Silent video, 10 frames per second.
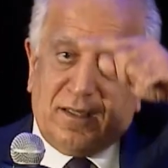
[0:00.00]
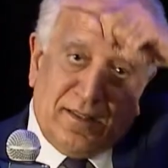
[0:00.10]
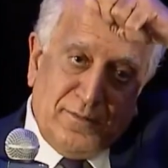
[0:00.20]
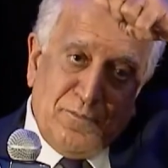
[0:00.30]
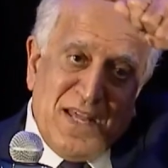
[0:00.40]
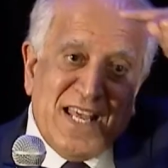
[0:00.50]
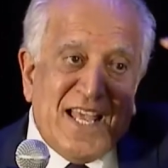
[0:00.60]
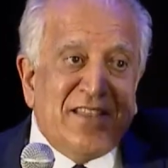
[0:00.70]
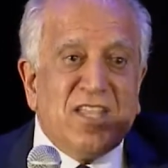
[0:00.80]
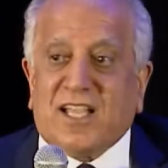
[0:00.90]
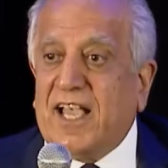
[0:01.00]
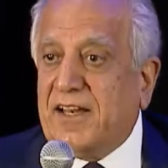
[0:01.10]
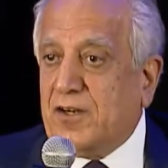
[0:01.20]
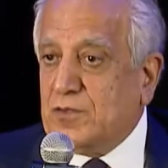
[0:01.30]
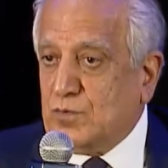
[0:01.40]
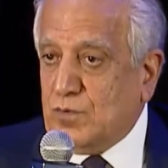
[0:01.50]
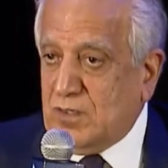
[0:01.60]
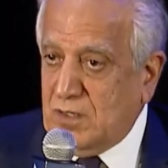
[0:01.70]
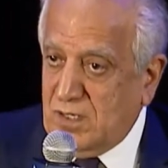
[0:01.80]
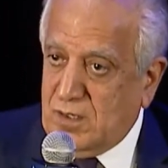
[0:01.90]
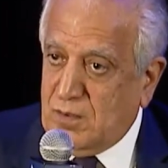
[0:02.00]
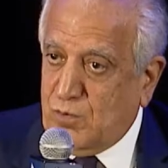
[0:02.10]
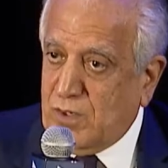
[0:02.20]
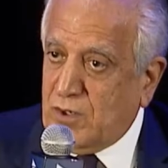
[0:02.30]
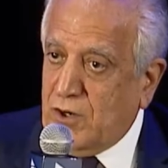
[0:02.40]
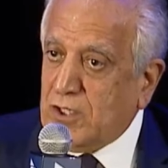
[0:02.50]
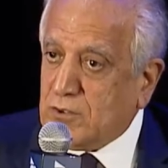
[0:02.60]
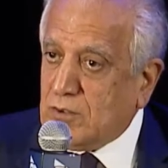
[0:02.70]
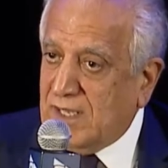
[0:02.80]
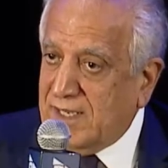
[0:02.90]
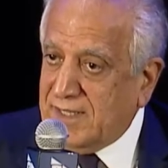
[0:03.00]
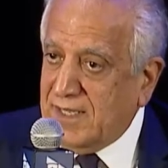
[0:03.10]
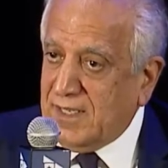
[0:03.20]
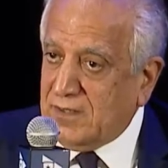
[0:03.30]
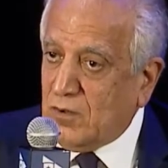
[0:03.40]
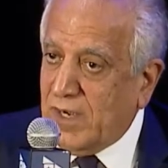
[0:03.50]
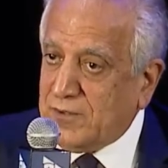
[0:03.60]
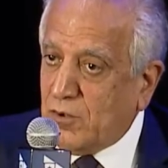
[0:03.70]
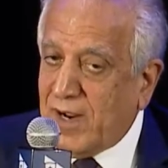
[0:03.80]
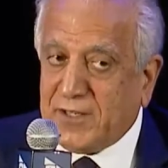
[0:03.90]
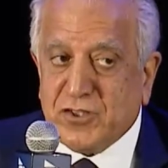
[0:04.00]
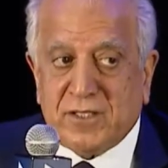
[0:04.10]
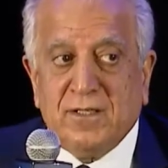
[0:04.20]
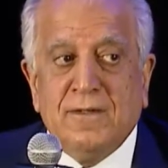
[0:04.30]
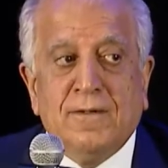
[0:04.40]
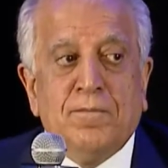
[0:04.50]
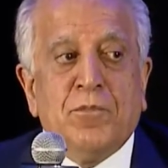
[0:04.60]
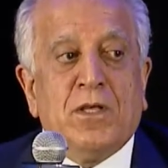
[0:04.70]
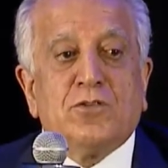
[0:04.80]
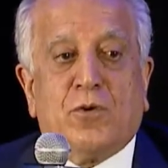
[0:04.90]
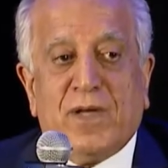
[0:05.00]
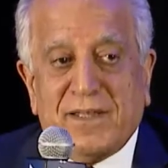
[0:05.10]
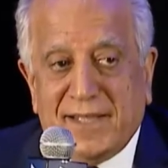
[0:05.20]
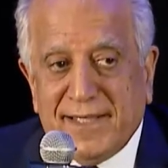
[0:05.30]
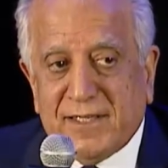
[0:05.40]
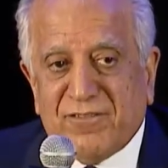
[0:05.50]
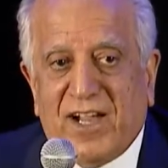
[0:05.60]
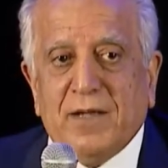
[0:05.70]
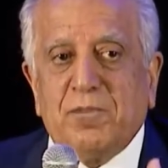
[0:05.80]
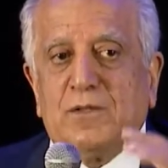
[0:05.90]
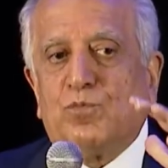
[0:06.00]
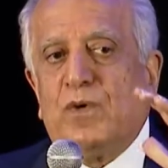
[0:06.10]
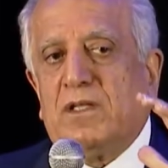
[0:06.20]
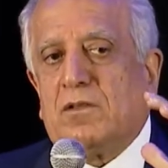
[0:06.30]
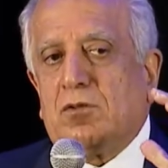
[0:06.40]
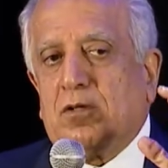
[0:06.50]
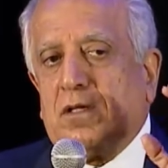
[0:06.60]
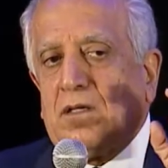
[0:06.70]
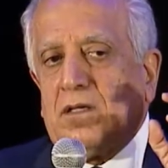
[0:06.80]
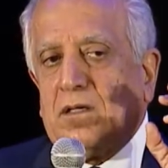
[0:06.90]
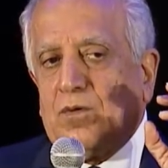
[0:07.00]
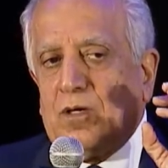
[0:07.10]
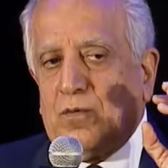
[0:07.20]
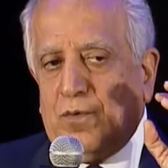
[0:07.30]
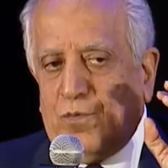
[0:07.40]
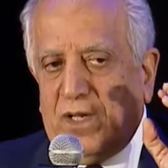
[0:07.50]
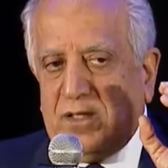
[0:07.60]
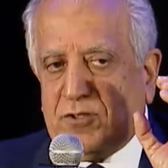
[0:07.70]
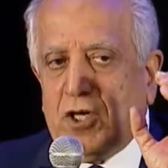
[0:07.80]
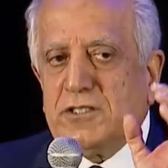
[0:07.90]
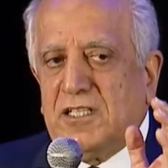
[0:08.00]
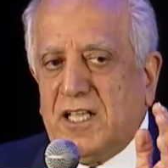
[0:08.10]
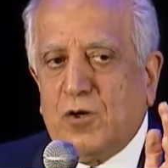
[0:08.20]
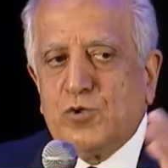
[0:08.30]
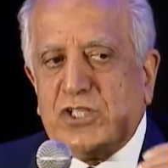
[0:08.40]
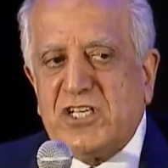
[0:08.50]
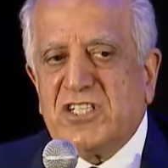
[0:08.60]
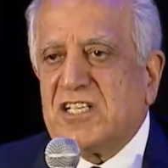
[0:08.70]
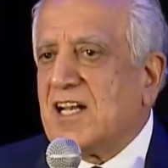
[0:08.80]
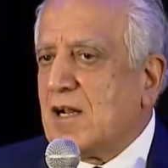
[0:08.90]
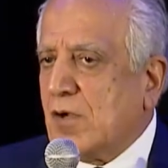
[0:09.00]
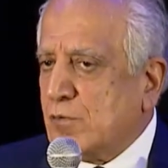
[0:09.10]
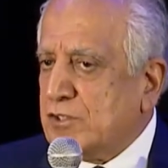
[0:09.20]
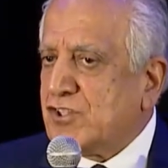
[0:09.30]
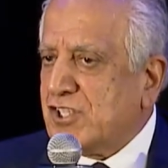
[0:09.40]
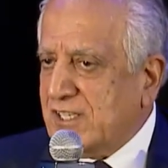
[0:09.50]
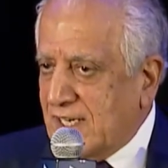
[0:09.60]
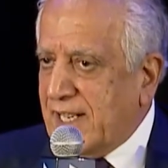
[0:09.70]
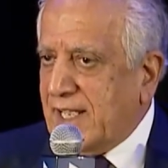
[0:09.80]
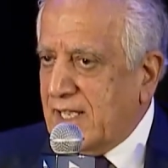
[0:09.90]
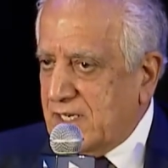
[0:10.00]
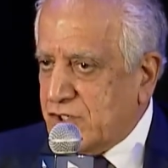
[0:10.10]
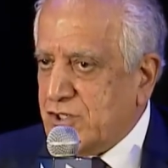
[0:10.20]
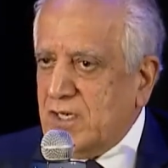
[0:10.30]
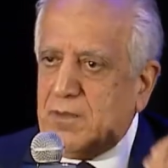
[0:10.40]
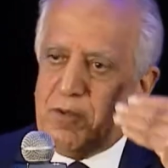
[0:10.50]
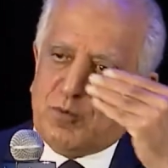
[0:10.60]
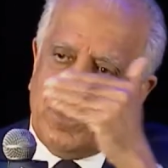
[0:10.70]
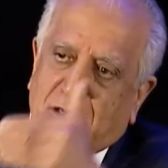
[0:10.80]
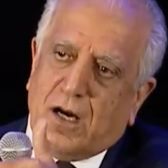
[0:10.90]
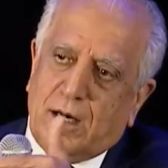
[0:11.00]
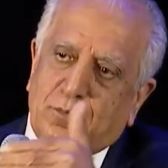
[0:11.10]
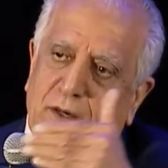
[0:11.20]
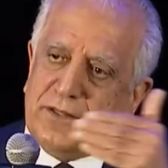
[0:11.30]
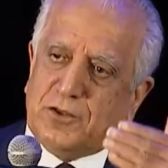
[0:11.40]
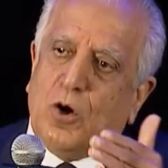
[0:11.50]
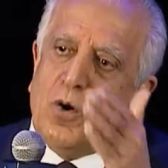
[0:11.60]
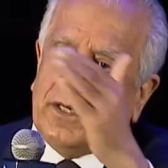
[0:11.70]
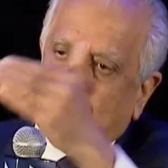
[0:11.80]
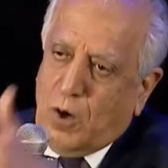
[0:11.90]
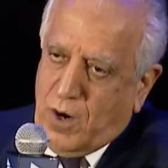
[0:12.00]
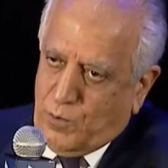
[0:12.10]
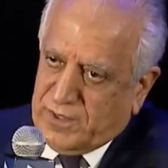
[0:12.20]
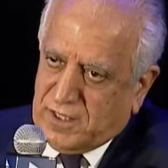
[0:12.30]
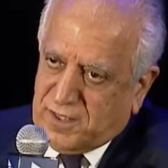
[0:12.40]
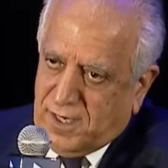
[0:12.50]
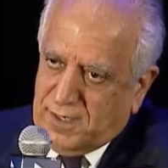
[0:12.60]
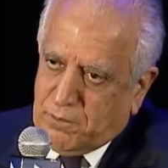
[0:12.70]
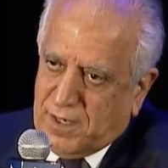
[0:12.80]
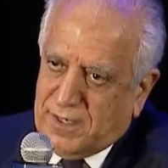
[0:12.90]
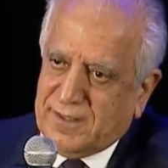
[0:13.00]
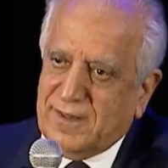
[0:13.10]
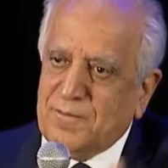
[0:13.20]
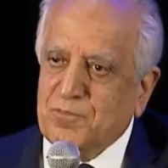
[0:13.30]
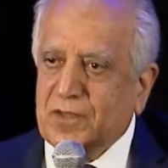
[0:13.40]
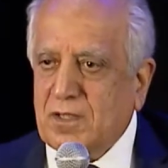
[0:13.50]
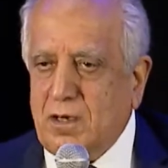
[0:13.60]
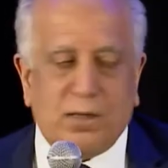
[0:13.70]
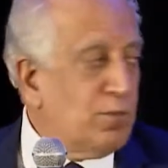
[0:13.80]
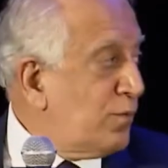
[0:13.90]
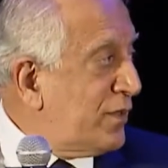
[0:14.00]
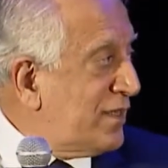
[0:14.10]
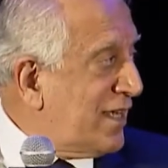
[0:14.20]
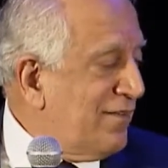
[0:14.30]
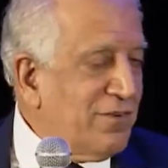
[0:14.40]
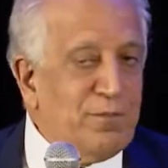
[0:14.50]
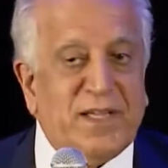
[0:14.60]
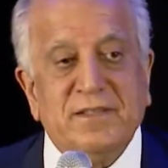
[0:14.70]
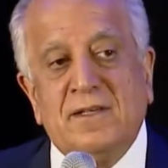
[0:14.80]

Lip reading: Many indicators were not heading in the right direction. So in that environment, when we started negotiation, and I was shuttling initially between Kabul and Doha, Doha with the Taliban, Kabul with the government,